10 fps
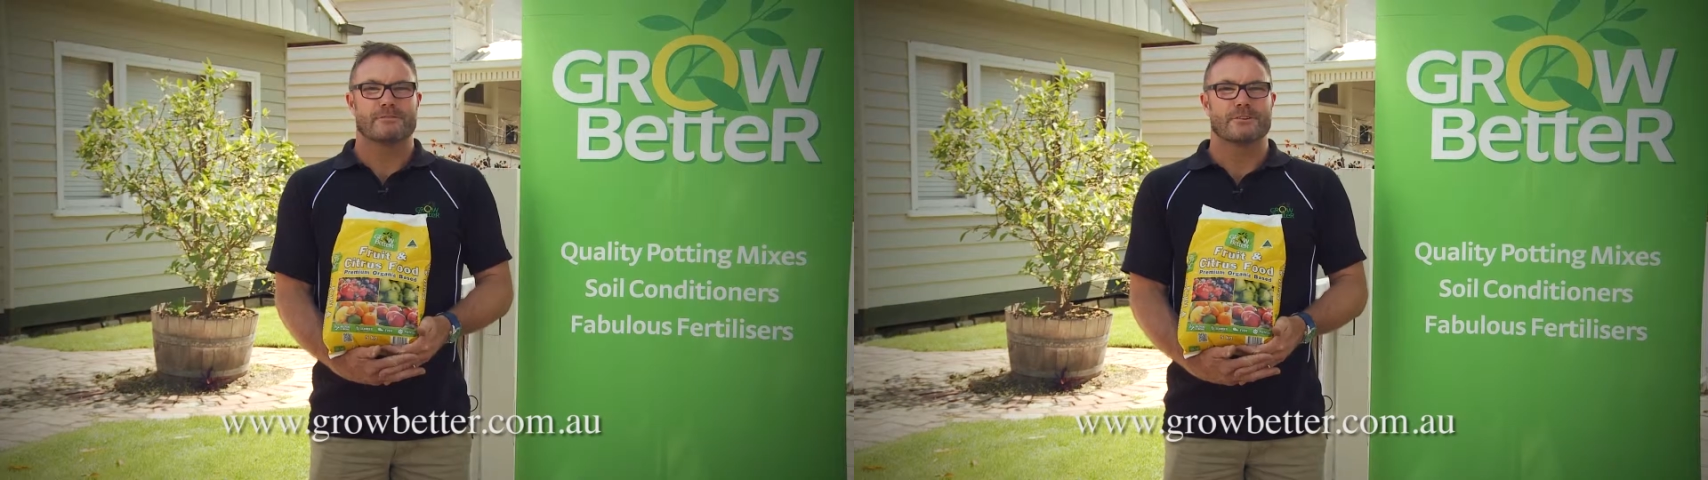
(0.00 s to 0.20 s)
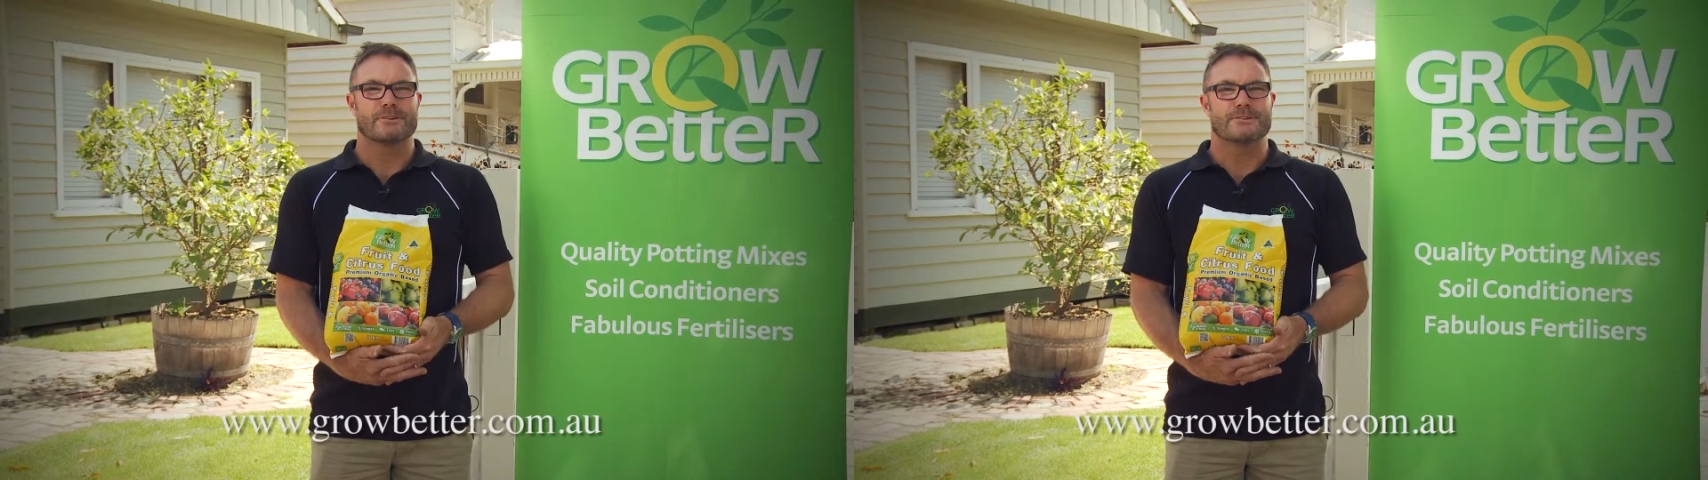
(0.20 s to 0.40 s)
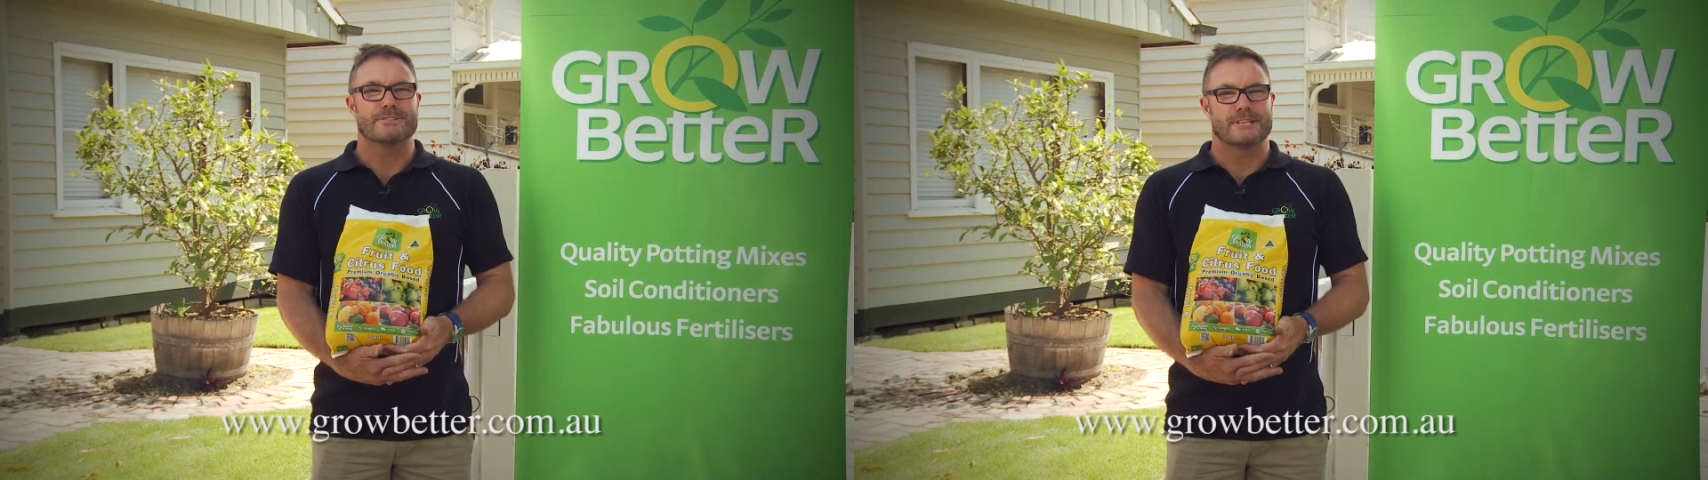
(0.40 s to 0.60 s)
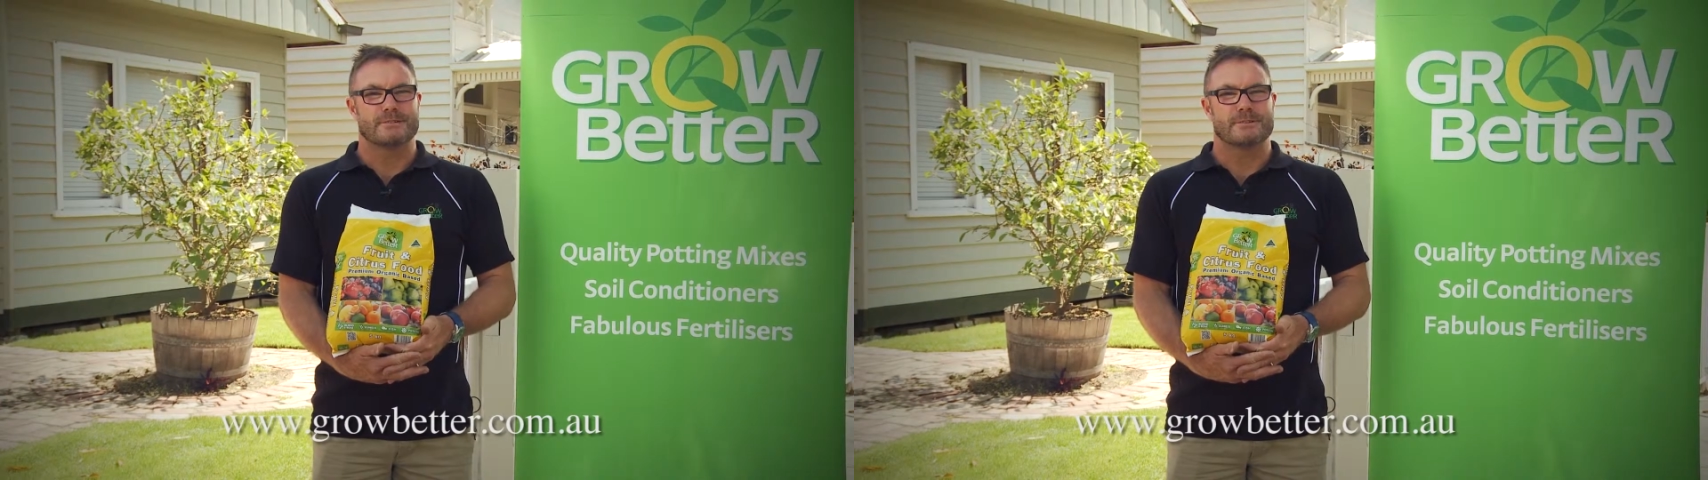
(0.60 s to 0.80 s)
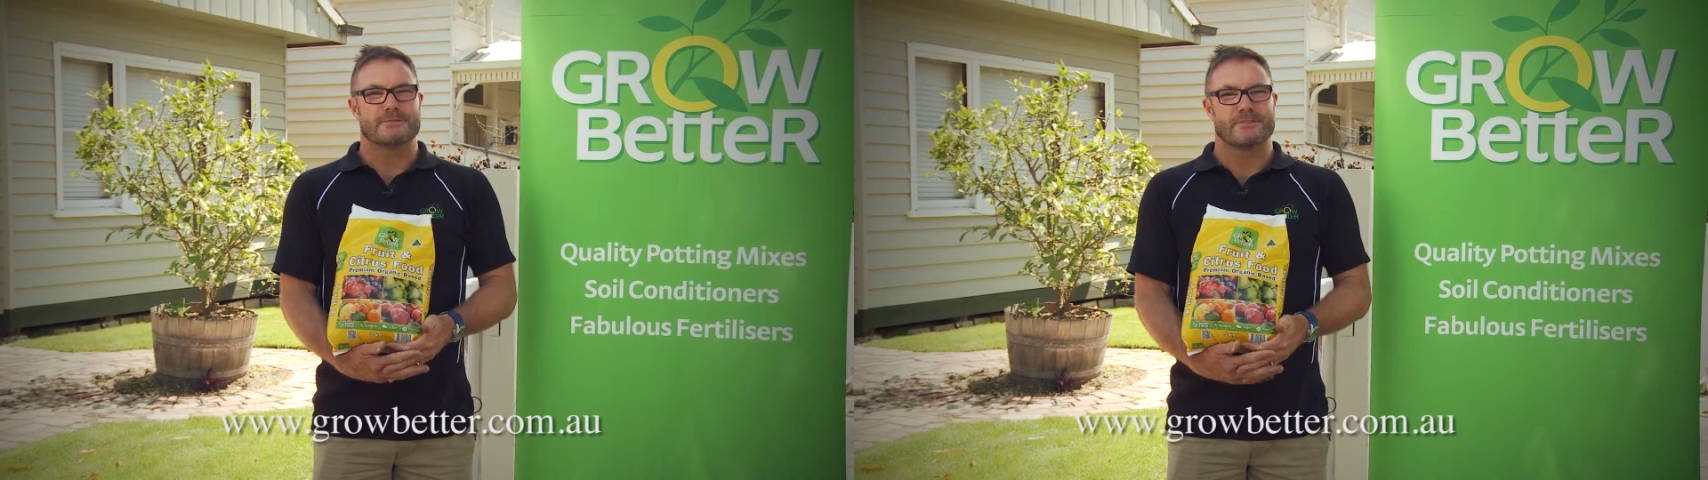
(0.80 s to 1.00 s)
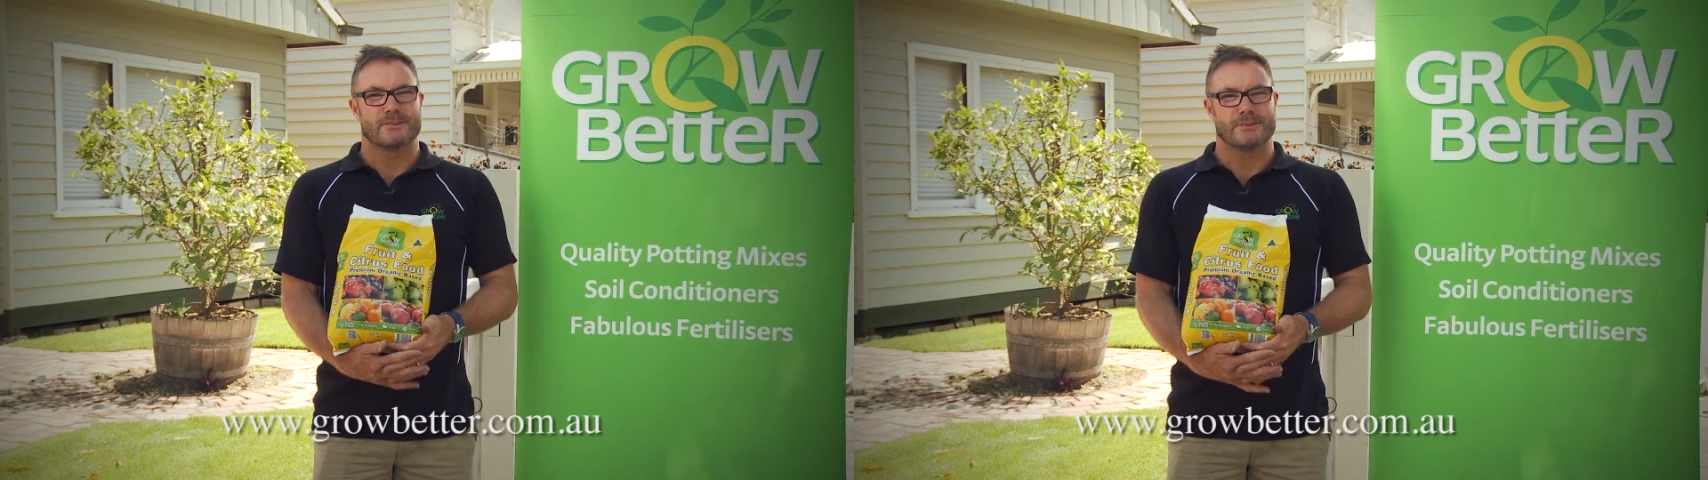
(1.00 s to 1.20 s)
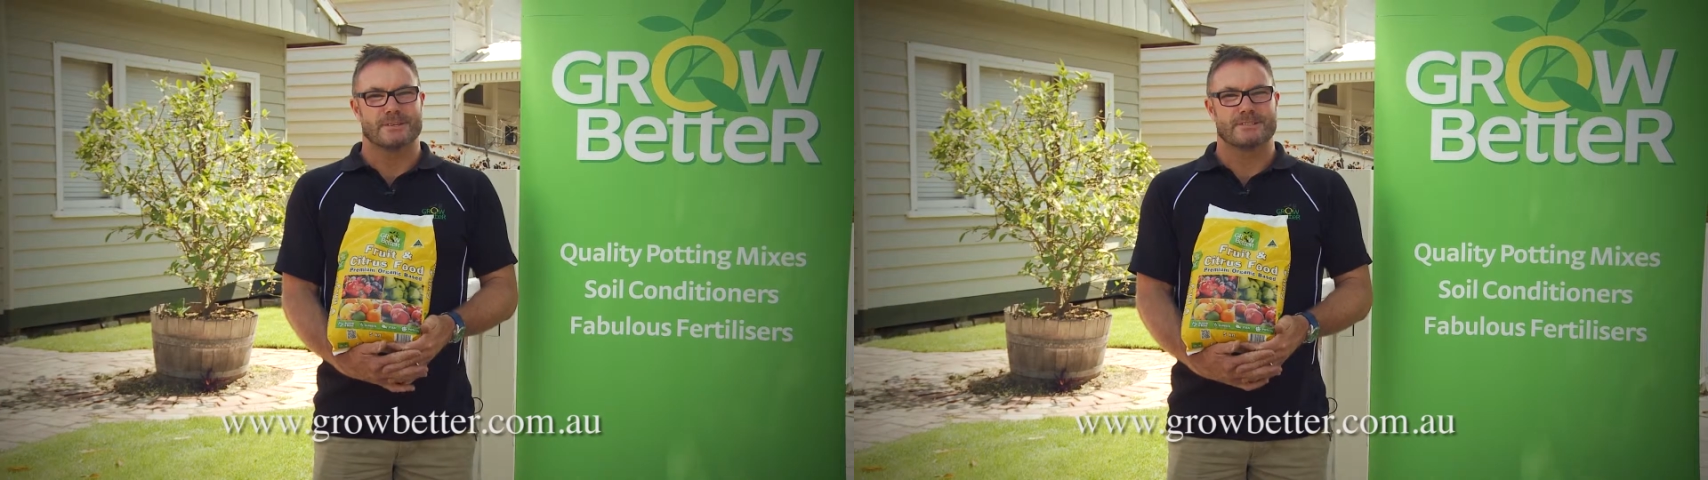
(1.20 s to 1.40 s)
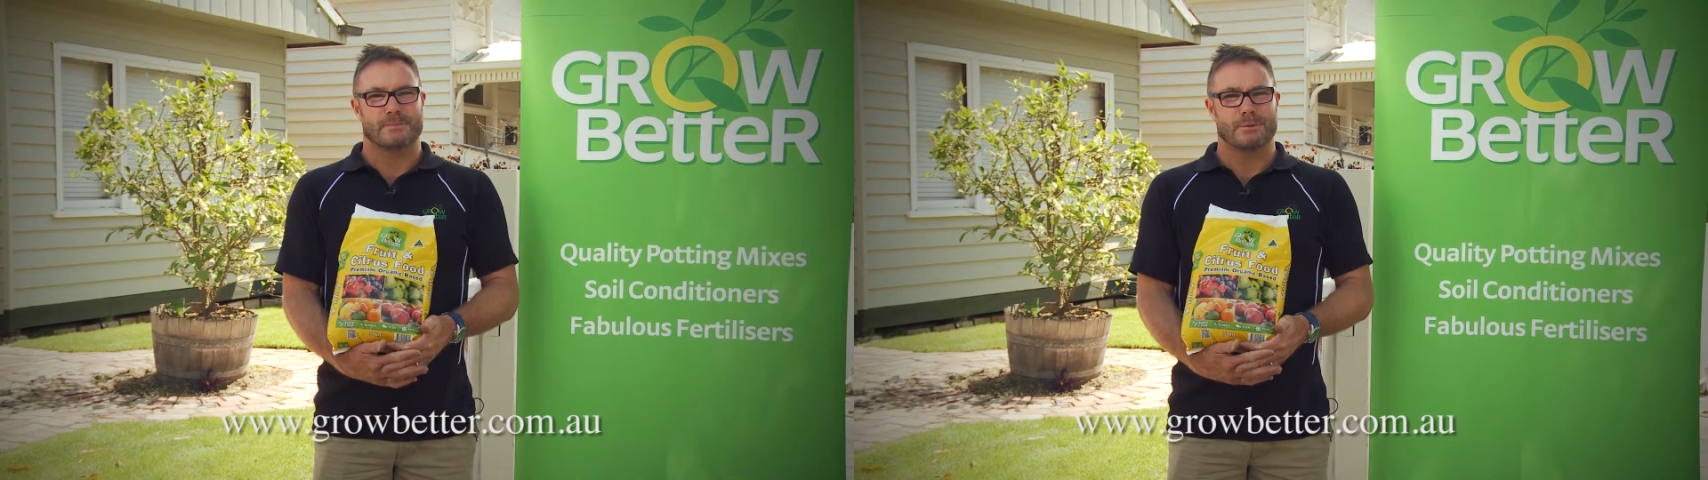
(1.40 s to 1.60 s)
fruit and citrus food
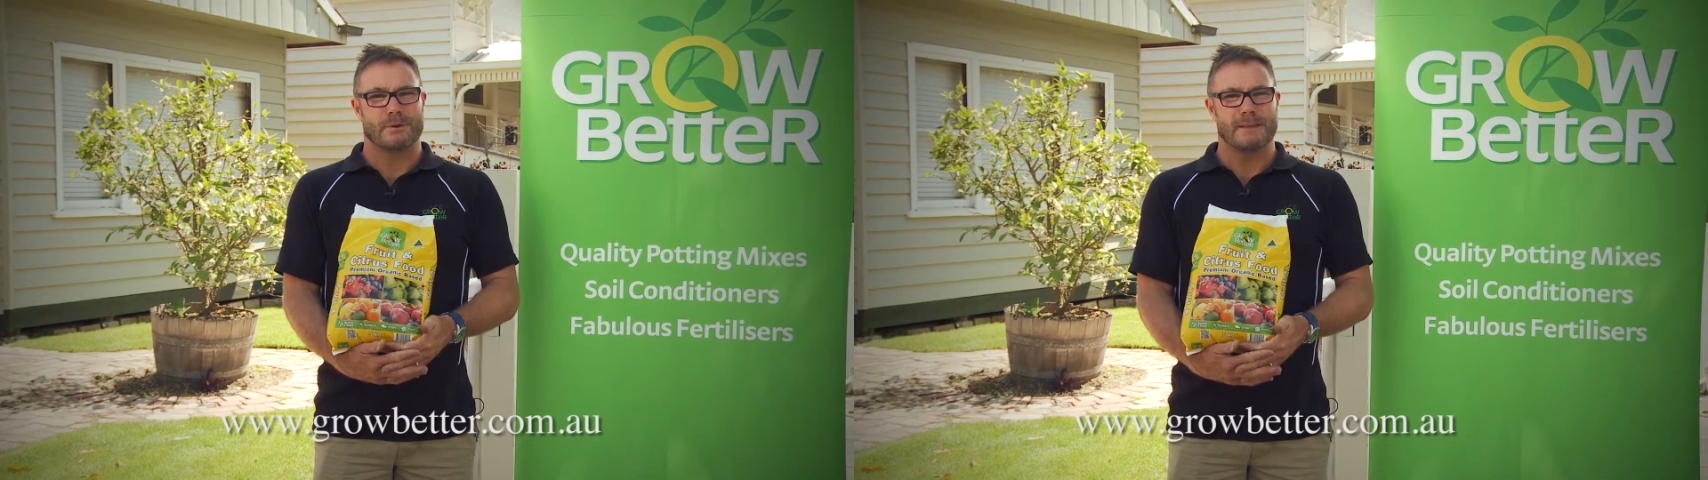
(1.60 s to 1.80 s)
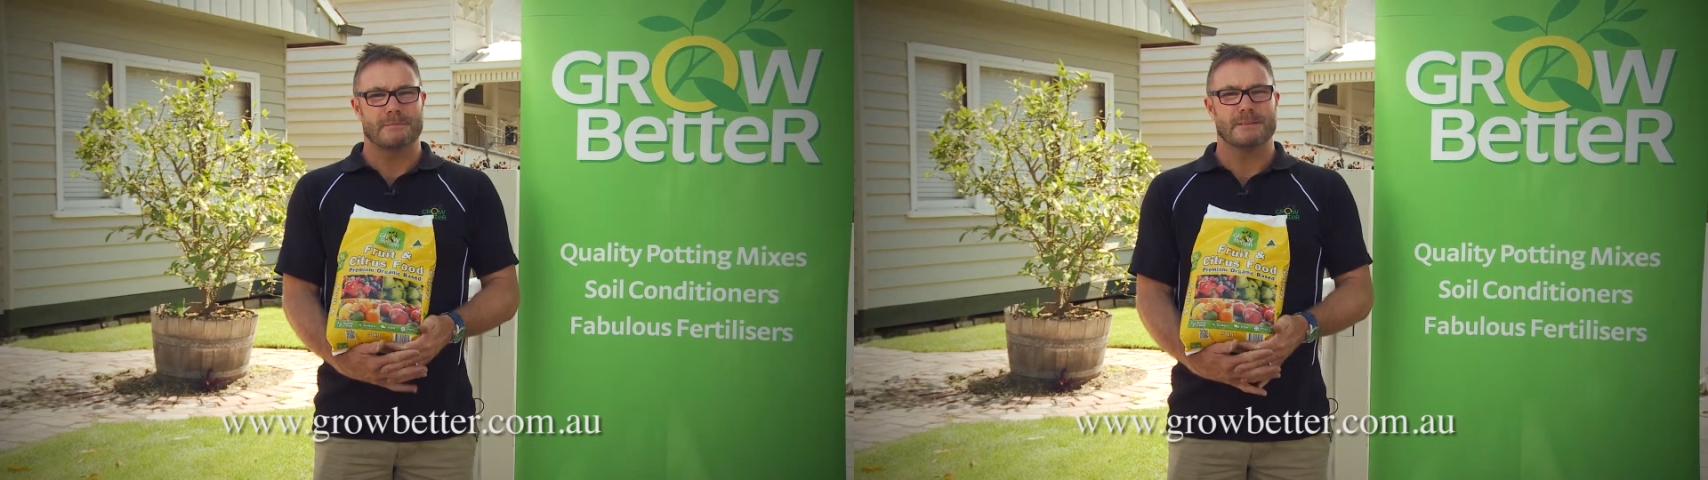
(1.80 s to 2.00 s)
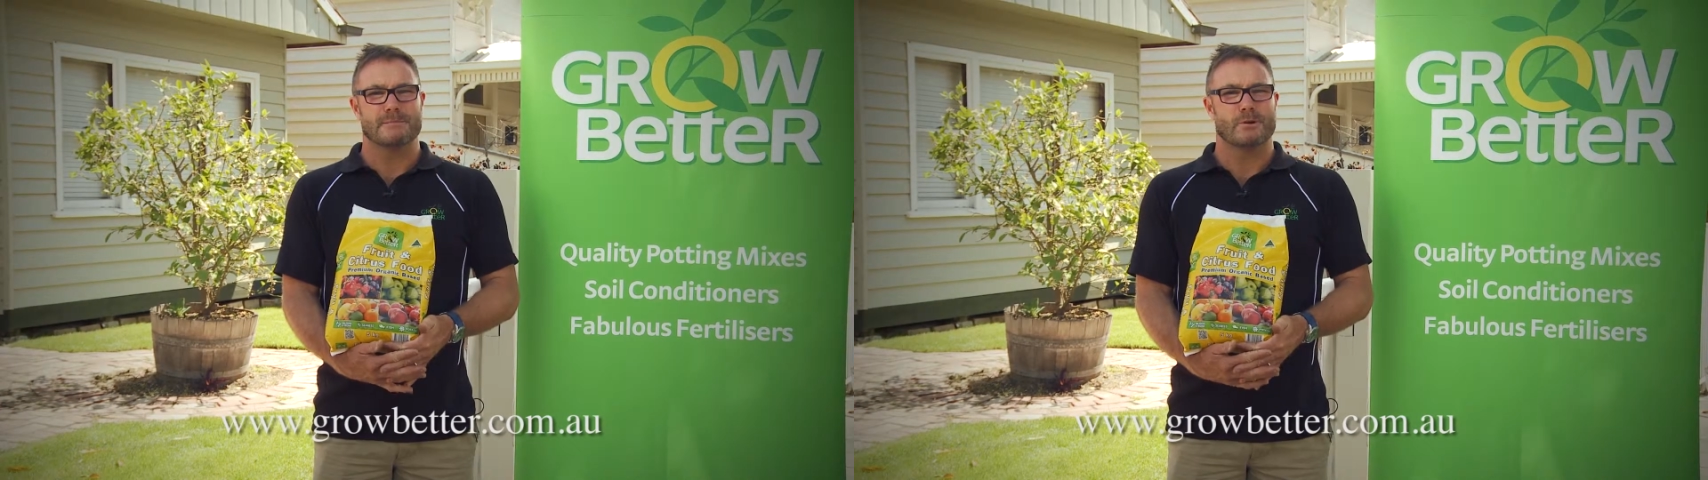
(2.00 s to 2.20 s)
is a premium